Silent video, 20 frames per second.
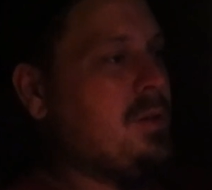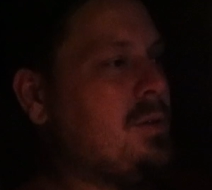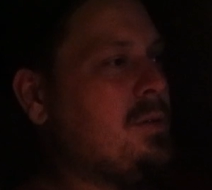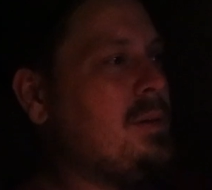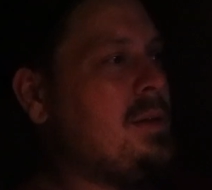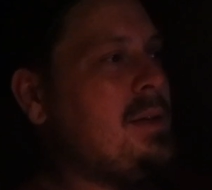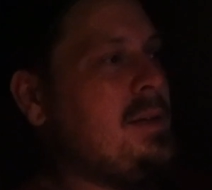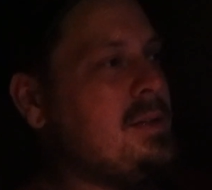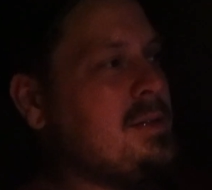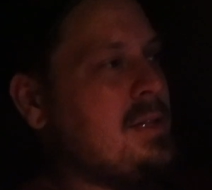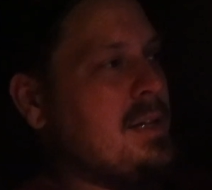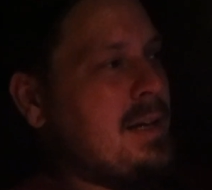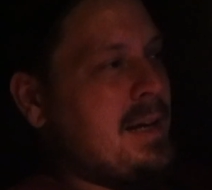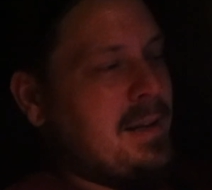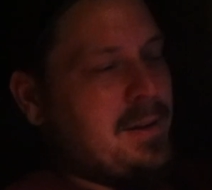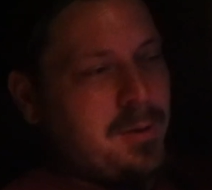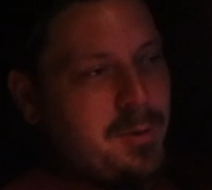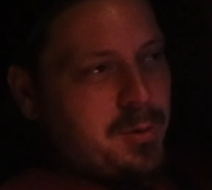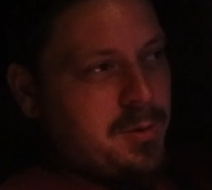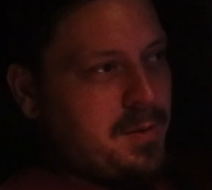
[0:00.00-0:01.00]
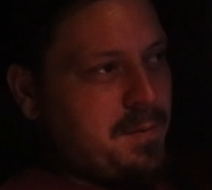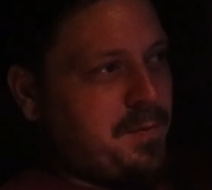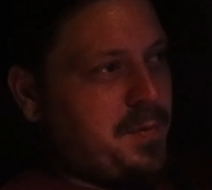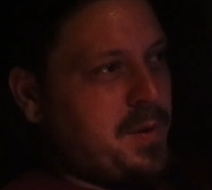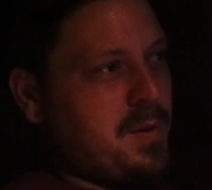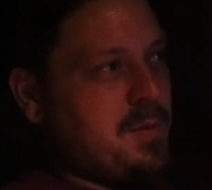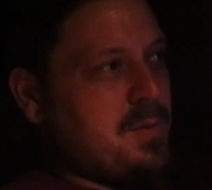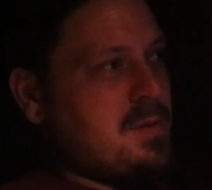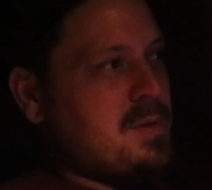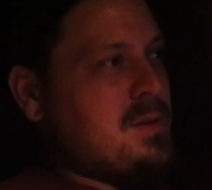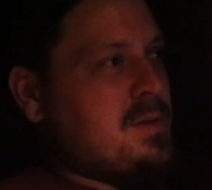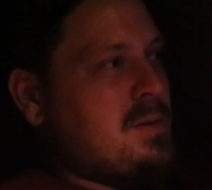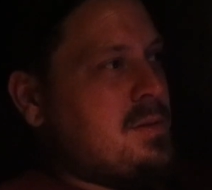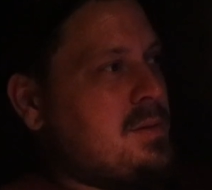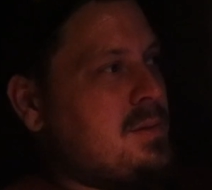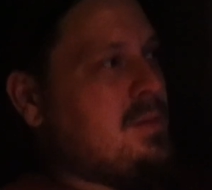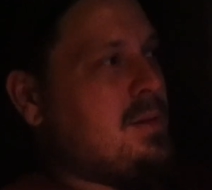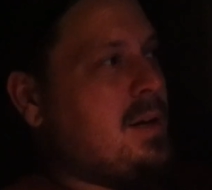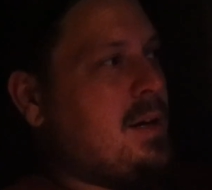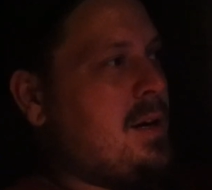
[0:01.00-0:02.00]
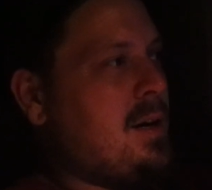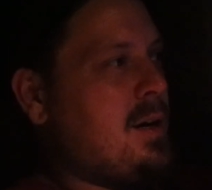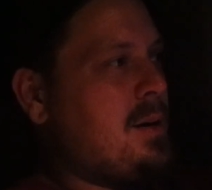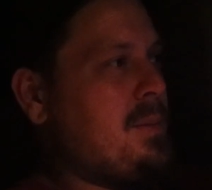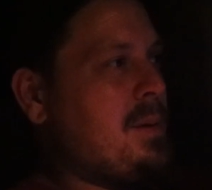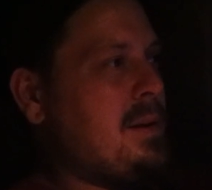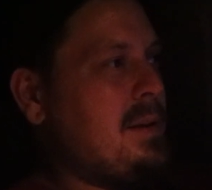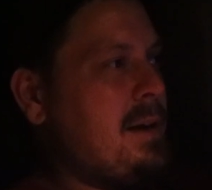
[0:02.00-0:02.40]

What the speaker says: easy. I got a little confused. I